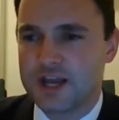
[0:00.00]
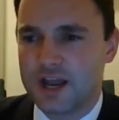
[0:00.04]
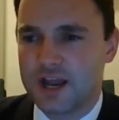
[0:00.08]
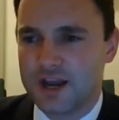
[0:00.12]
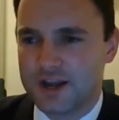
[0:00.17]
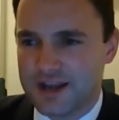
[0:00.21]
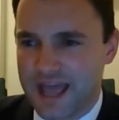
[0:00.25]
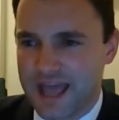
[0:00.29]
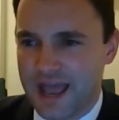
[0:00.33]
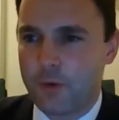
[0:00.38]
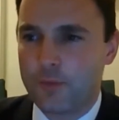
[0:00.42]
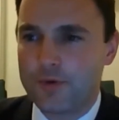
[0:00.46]

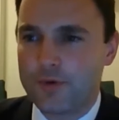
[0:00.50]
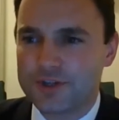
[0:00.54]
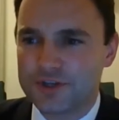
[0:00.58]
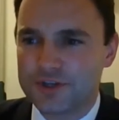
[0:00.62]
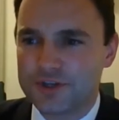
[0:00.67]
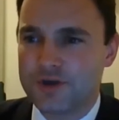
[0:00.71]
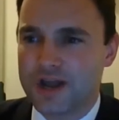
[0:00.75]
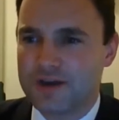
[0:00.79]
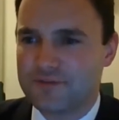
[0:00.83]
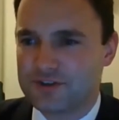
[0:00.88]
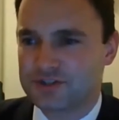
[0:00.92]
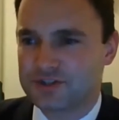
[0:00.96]
Now we do
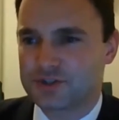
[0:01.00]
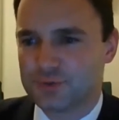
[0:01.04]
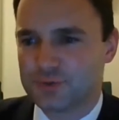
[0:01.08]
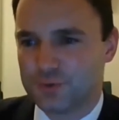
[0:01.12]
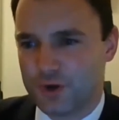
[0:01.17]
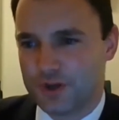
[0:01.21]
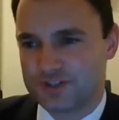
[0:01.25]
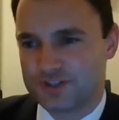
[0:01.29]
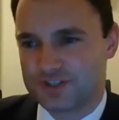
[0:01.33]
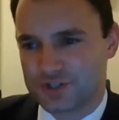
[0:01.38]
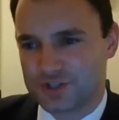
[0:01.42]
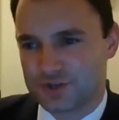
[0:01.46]
have a
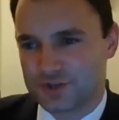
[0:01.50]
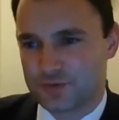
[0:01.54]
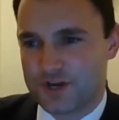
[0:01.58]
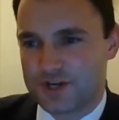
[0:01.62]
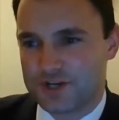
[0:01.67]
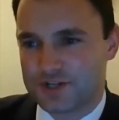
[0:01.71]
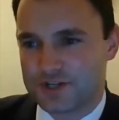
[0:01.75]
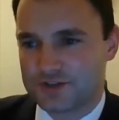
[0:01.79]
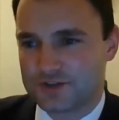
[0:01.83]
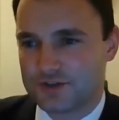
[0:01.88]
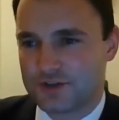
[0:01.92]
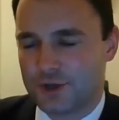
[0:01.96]

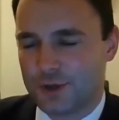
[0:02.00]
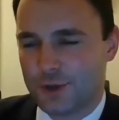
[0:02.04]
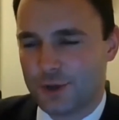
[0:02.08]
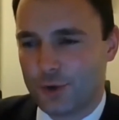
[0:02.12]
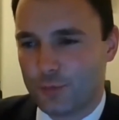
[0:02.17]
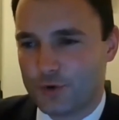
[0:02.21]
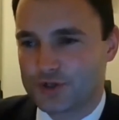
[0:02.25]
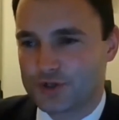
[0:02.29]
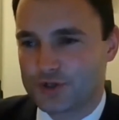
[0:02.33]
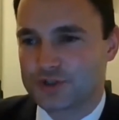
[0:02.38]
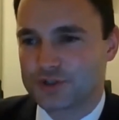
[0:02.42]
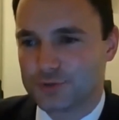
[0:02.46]
situation
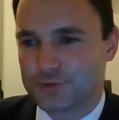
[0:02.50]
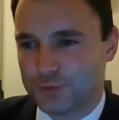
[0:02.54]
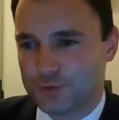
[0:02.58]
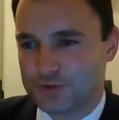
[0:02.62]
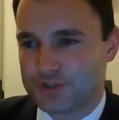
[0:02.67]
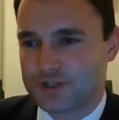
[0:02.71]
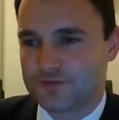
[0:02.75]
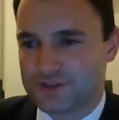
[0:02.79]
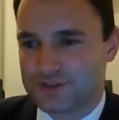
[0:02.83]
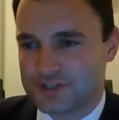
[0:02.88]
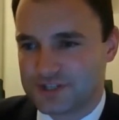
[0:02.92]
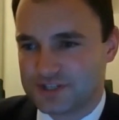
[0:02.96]
which sort
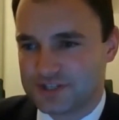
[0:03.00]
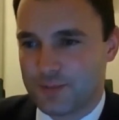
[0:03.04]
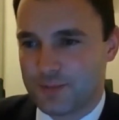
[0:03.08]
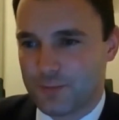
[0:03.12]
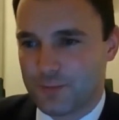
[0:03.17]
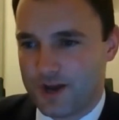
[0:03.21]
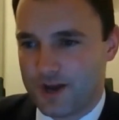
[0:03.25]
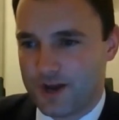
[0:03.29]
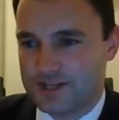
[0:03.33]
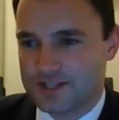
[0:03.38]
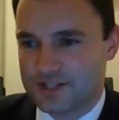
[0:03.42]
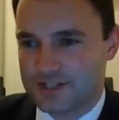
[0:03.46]
of in some
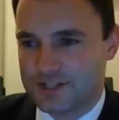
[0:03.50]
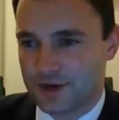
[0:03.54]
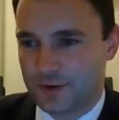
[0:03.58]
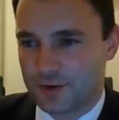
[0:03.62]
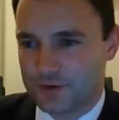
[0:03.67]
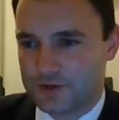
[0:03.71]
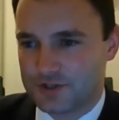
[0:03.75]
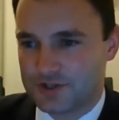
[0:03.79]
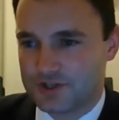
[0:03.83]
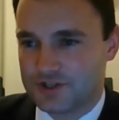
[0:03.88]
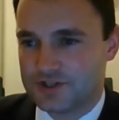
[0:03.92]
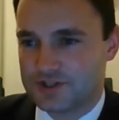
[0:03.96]
ways
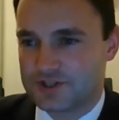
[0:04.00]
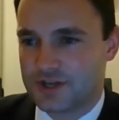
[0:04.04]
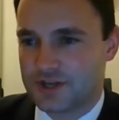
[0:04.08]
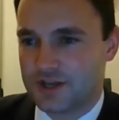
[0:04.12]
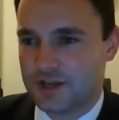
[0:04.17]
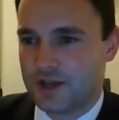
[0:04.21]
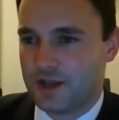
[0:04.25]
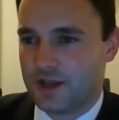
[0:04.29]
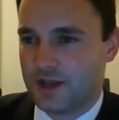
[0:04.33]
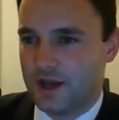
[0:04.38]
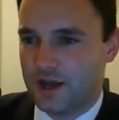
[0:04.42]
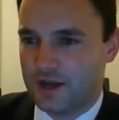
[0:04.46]
encourages
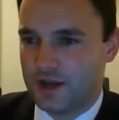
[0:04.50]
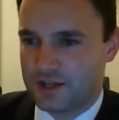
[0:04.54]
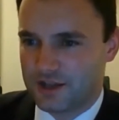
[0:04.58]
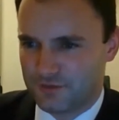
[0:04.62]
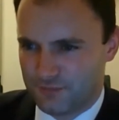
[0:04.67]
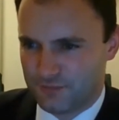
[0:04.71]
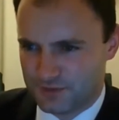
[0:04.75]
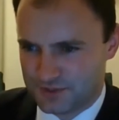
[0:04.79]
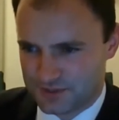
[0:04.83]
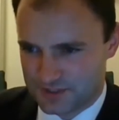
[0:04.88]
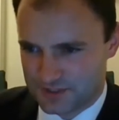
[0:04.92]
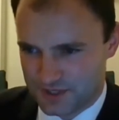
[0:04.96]

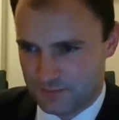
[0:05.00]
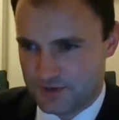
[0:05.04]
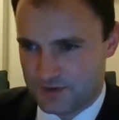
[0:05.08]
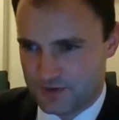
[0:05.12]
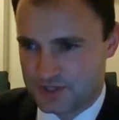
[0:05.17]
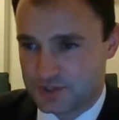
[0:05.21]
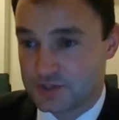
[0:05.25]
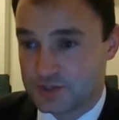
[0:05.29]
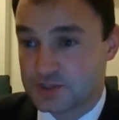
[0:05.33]
government to commission